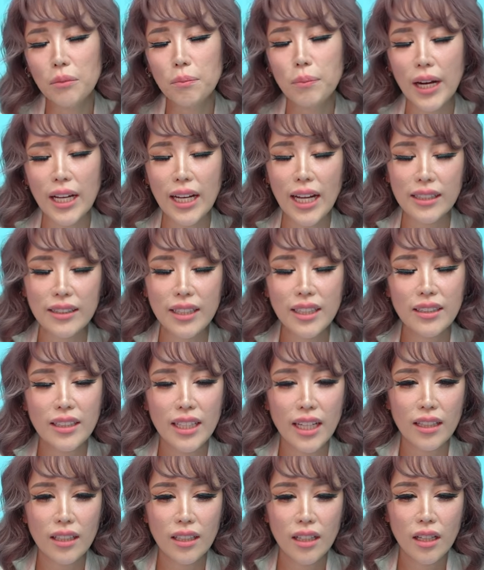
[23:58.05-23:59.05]
But I think
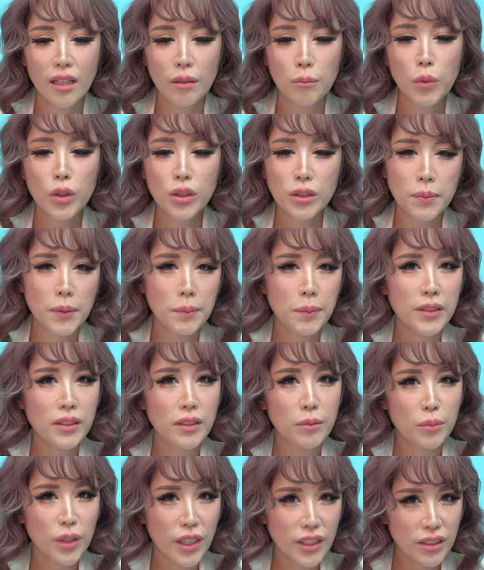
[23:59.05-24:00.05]
that most people's
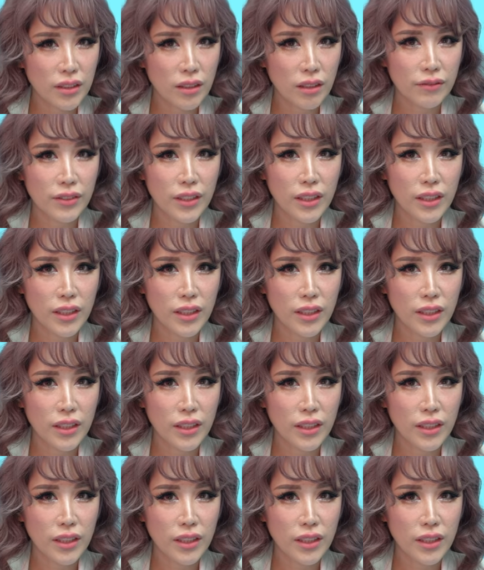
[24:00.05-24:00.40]
impression of